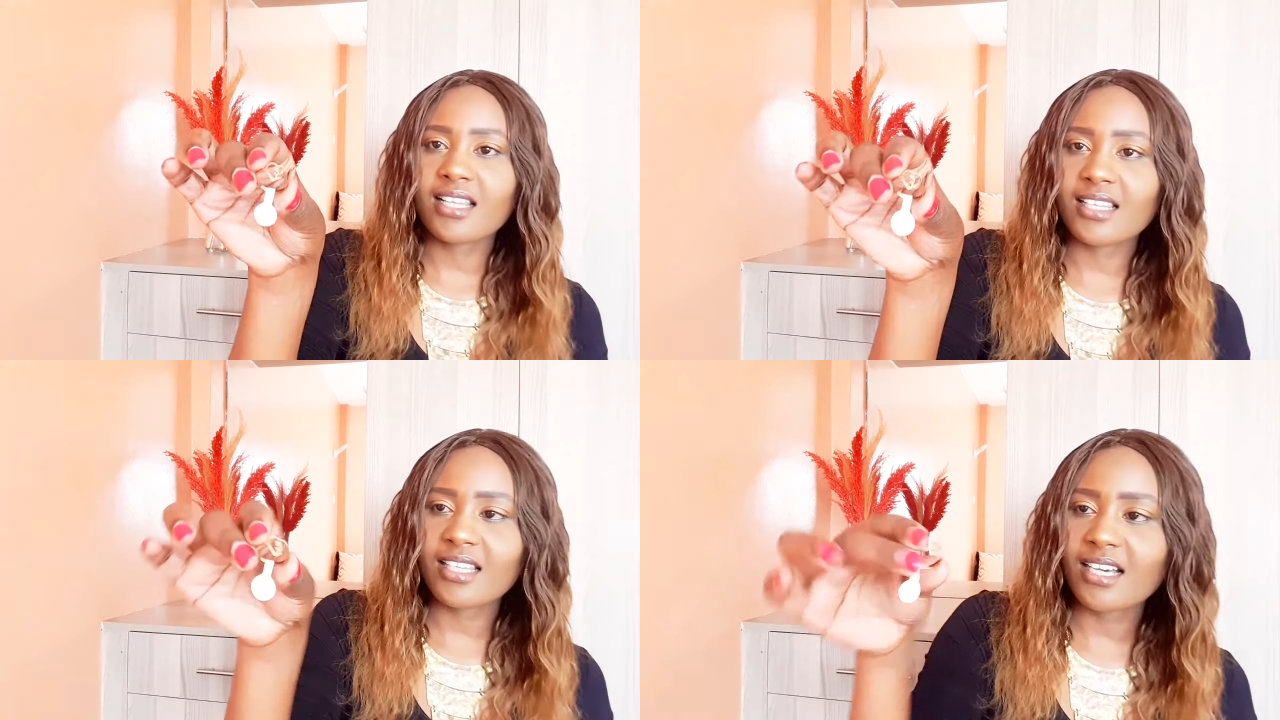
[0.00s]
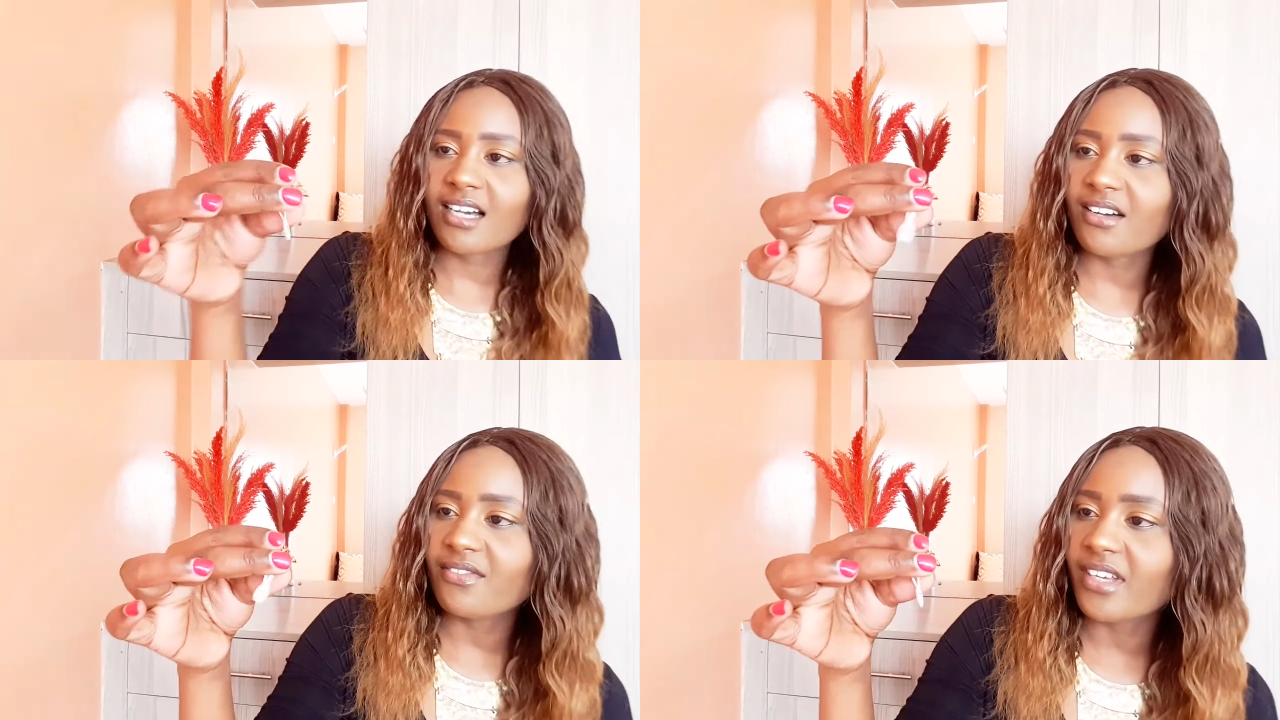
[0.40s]
a
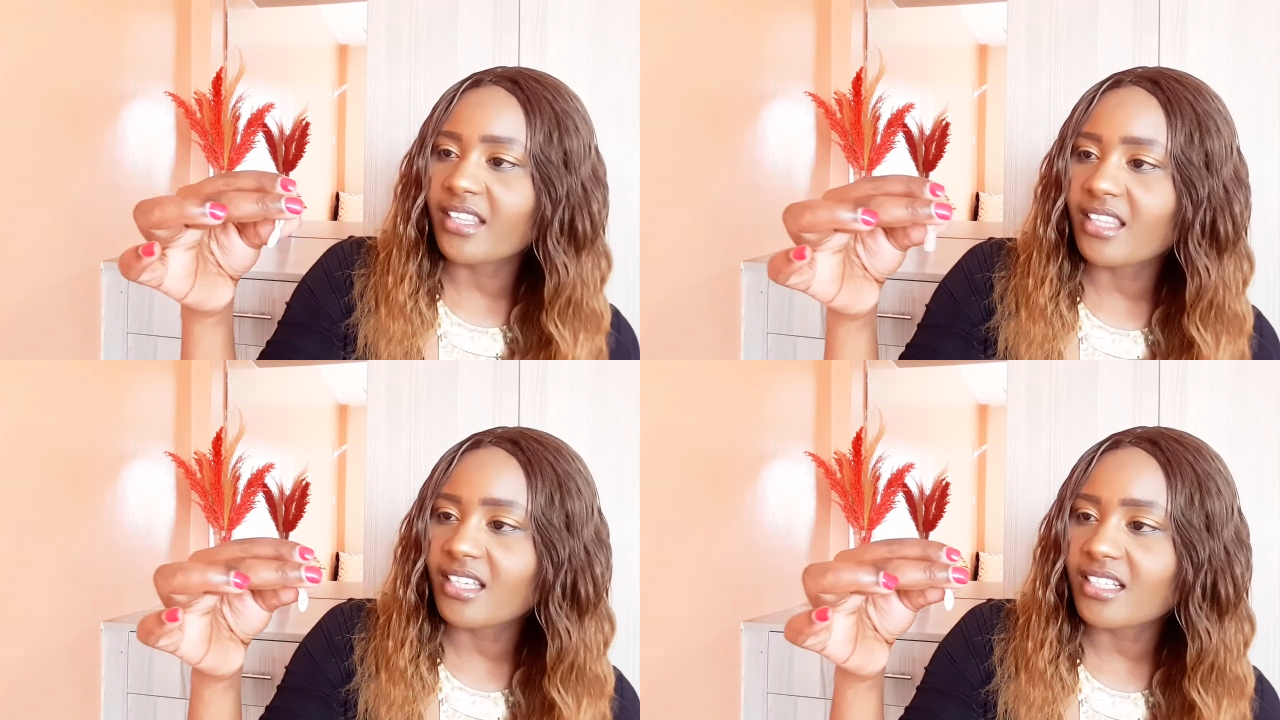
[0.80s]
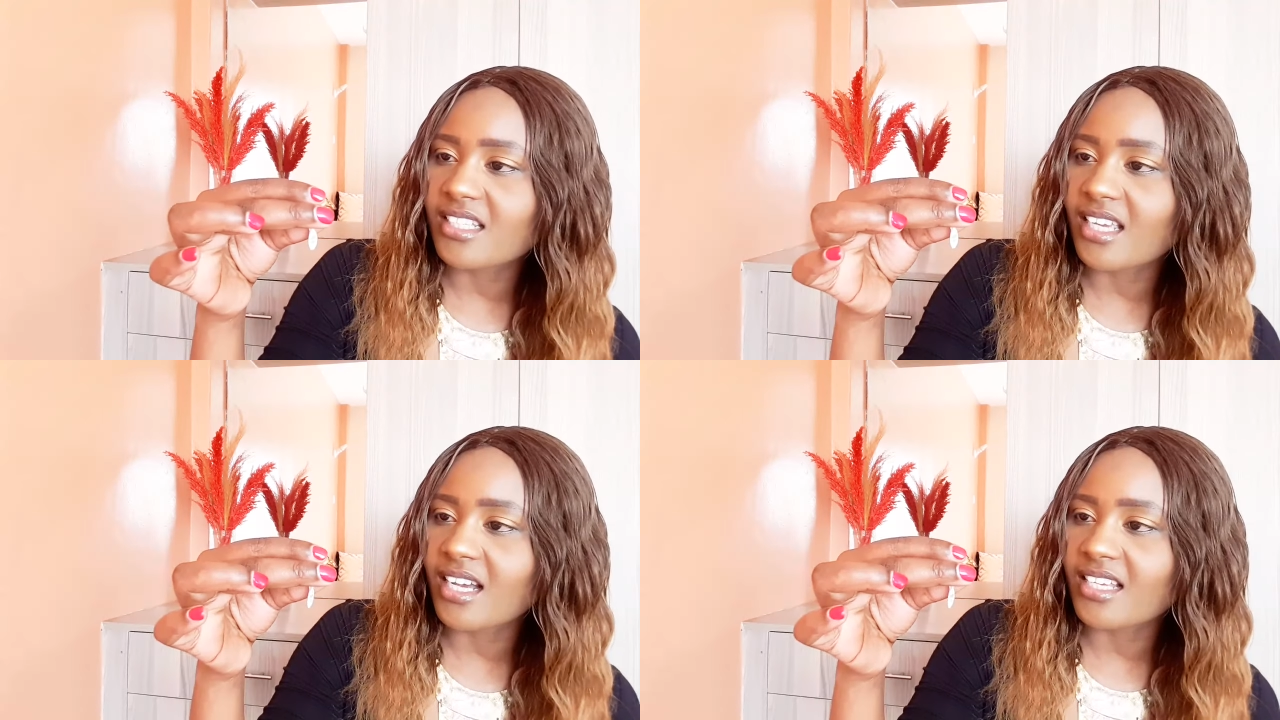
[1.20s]
love and then
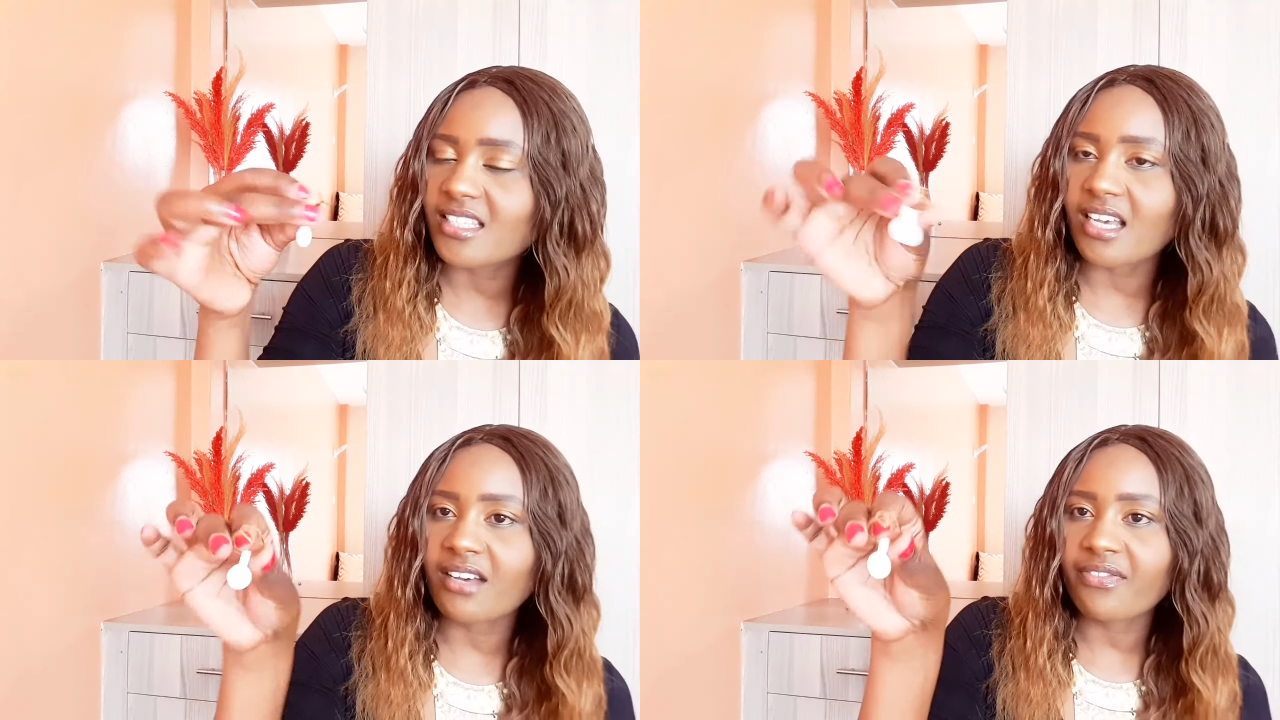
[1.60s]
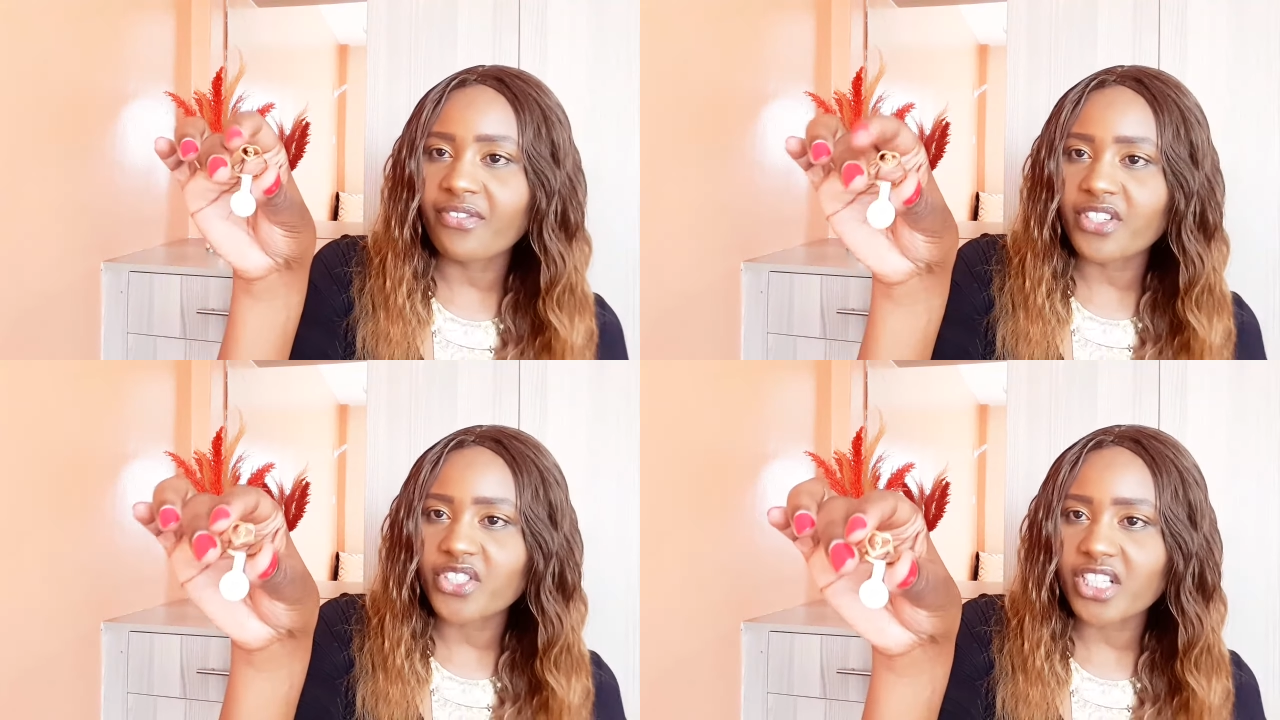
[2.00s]
it has a
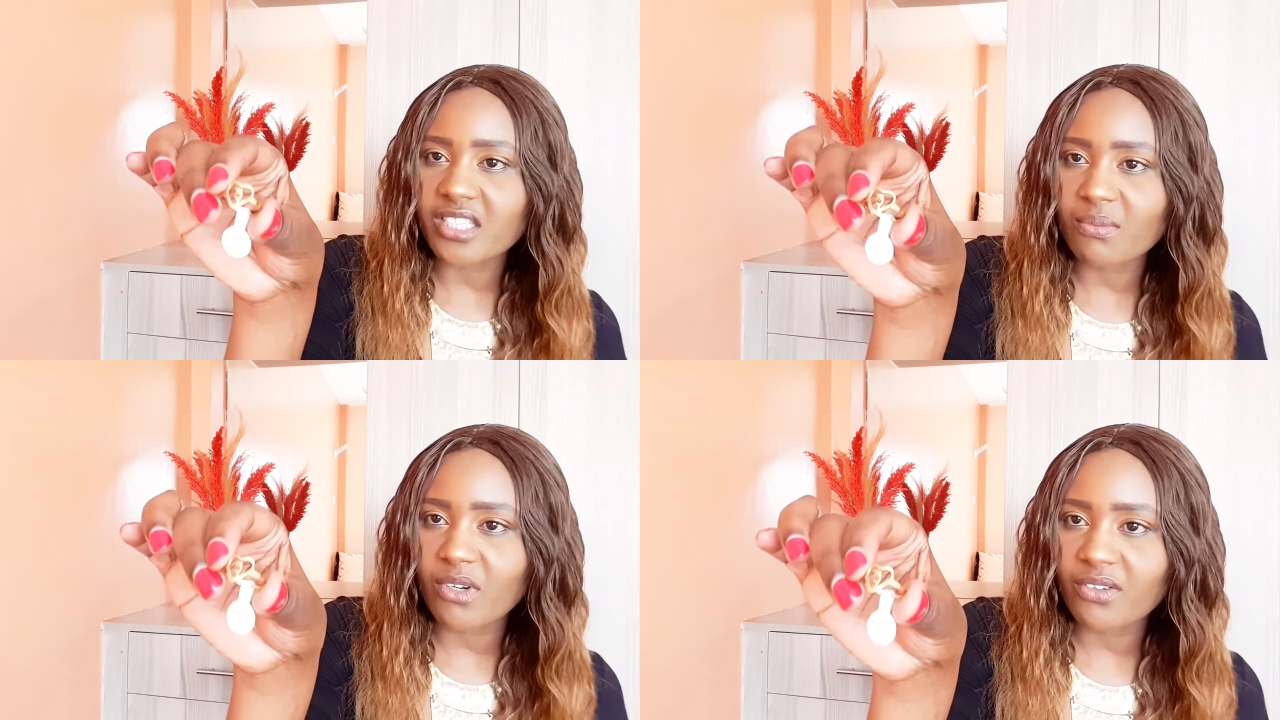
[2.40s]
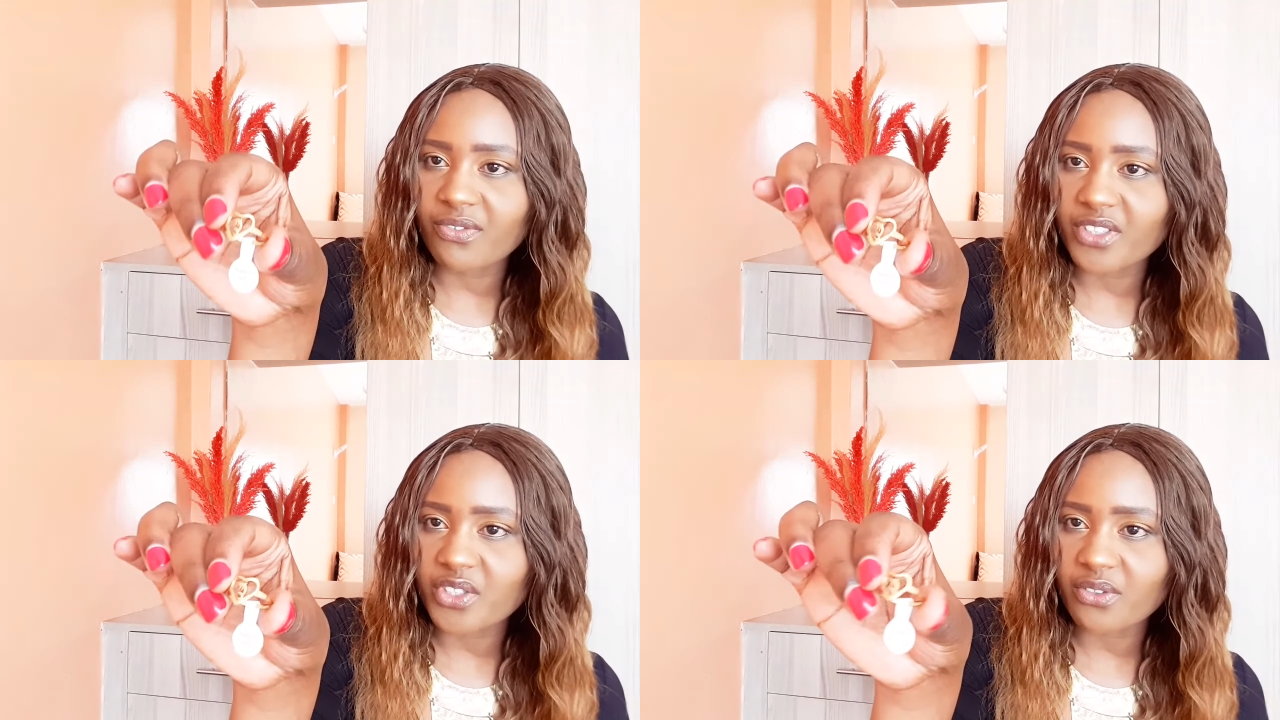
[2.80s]
fish a small
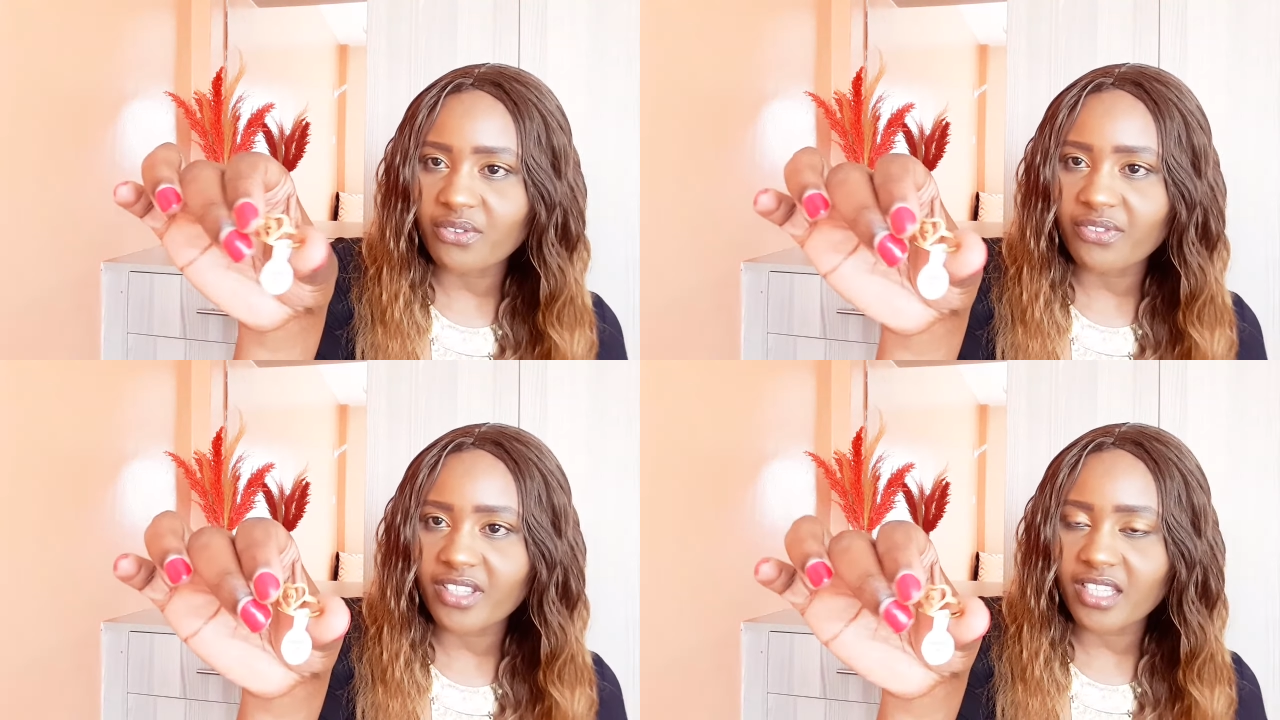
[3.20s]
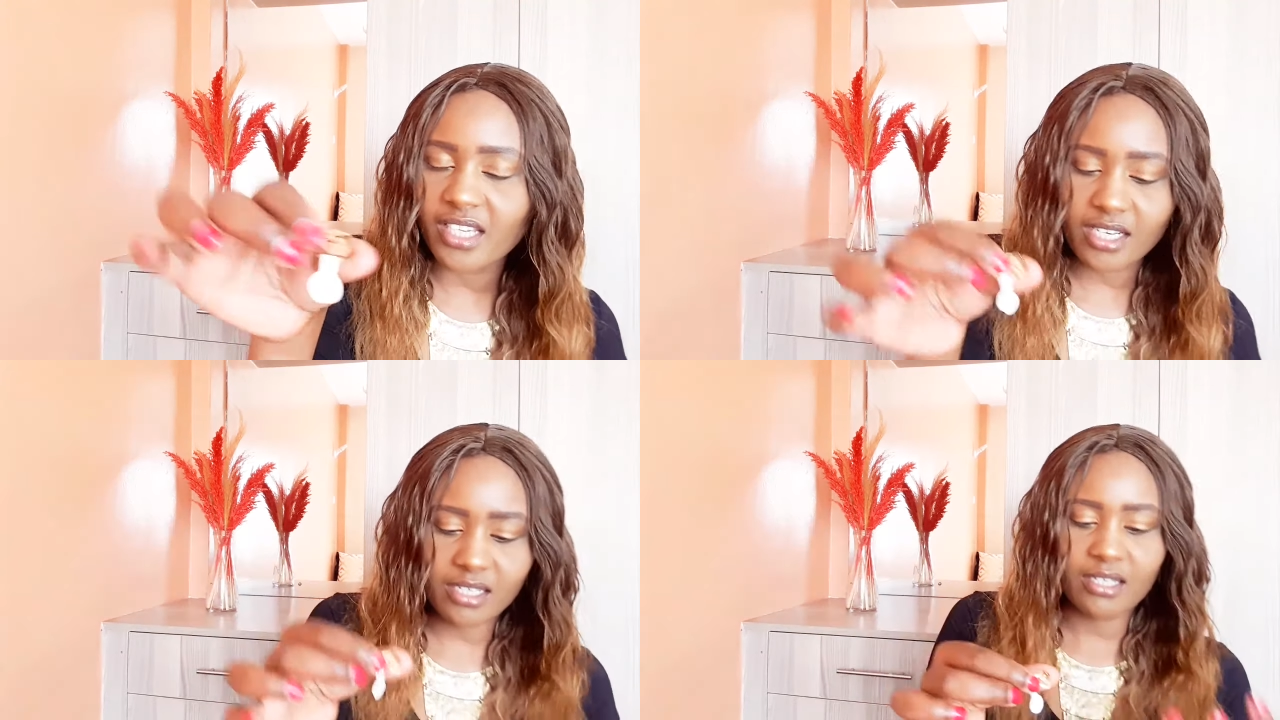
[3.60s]
fish over
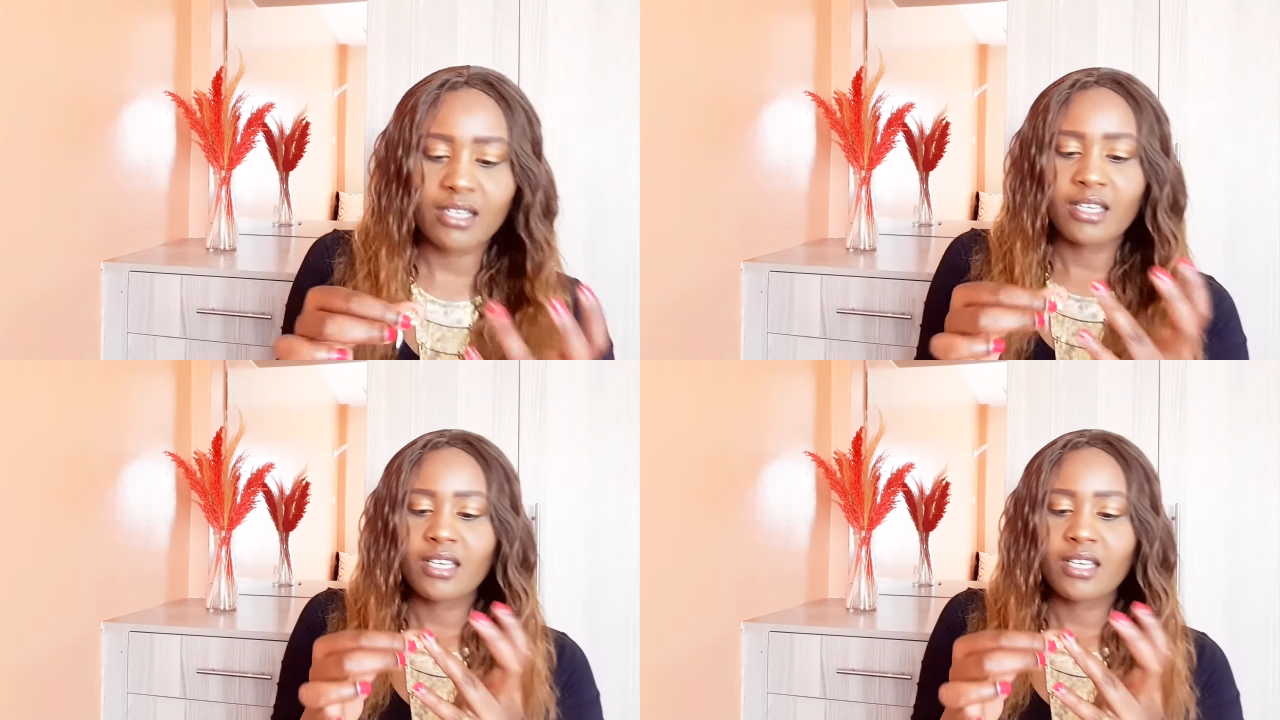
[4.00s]
there